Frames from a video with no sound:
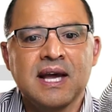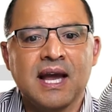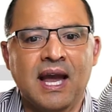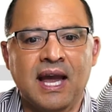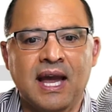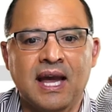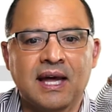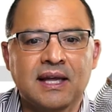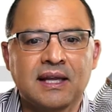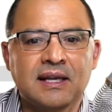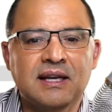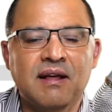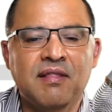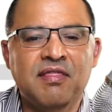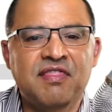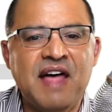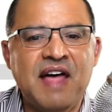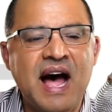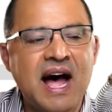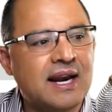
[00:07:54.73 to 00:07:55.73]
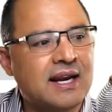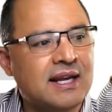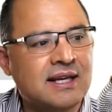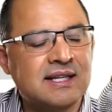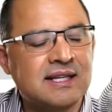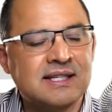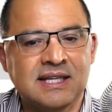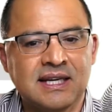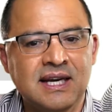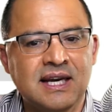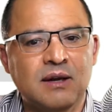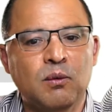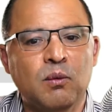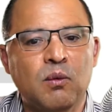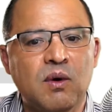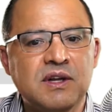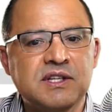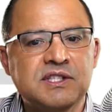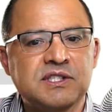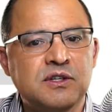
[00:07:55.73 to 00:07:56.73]
And that is it.
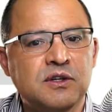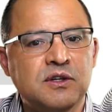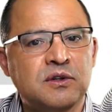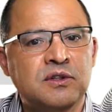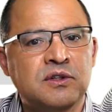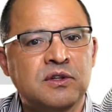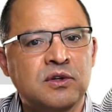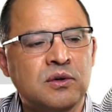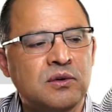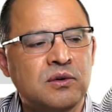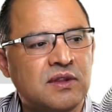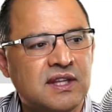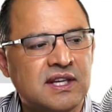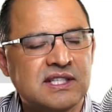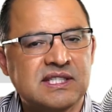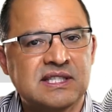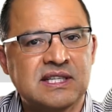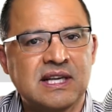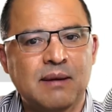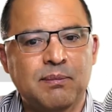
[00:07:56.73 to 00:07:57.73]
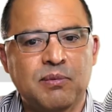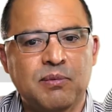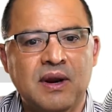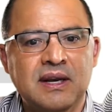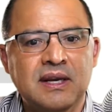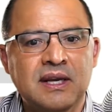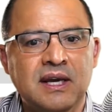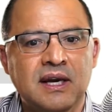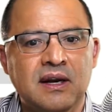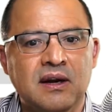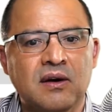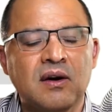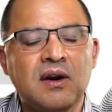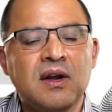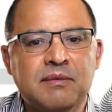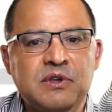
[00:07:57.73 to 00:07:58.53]
Once you do this step right here,